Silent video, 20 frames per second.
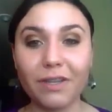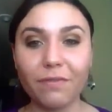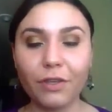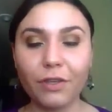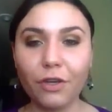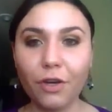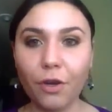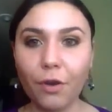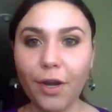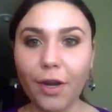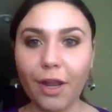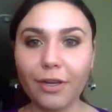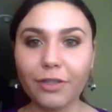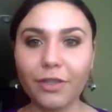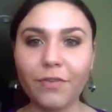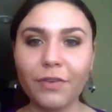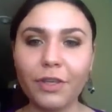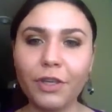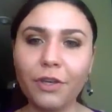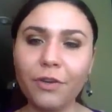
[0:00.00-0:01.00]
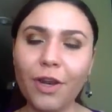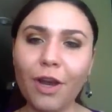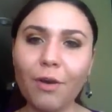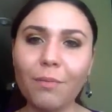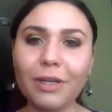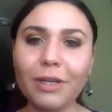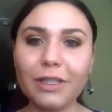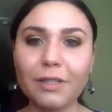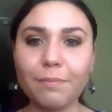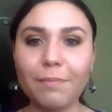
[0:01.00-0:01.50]
If you do not
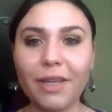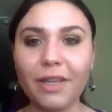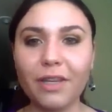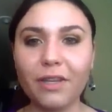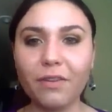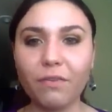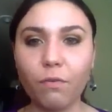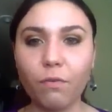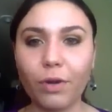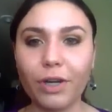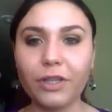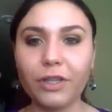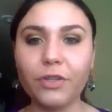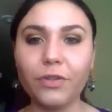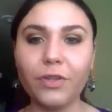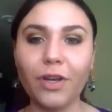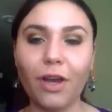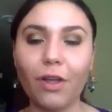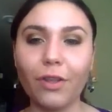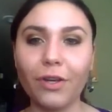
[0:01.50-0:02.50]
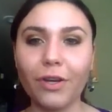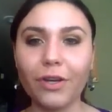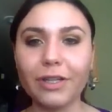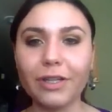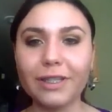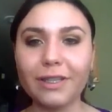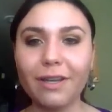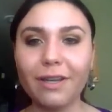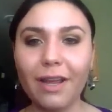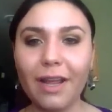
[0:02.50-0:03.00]
want to spend
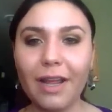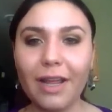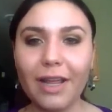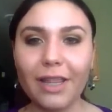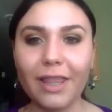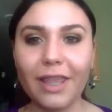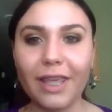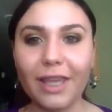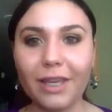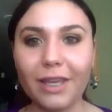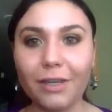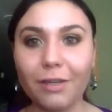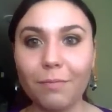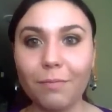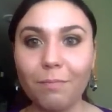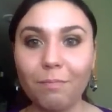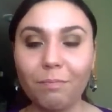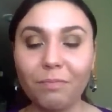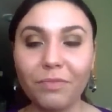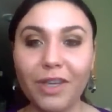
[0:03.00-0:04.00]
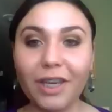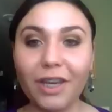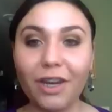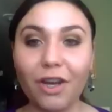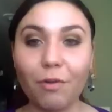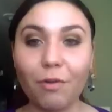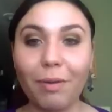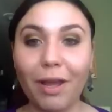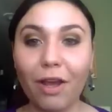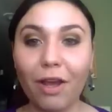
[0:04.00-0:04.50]
$42, then
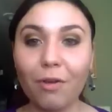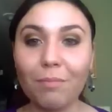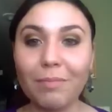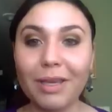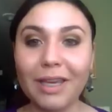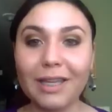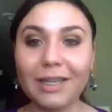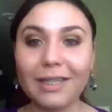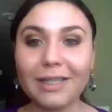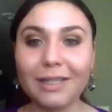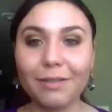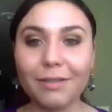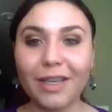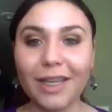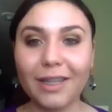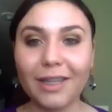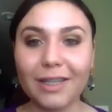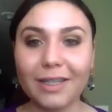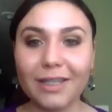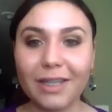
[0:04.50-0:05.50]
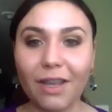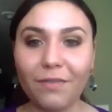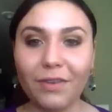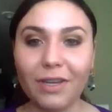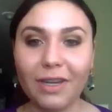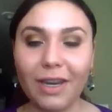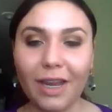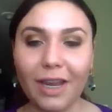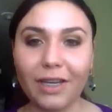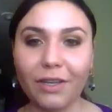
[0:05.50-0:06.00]
by all means get the
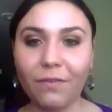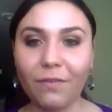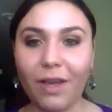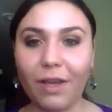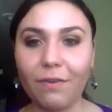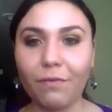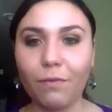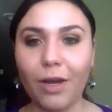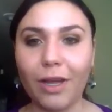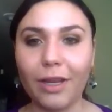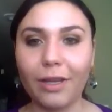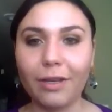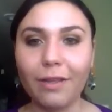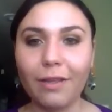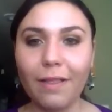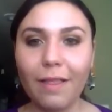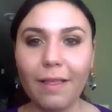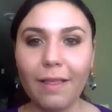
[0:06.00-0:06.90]
$7.95 one.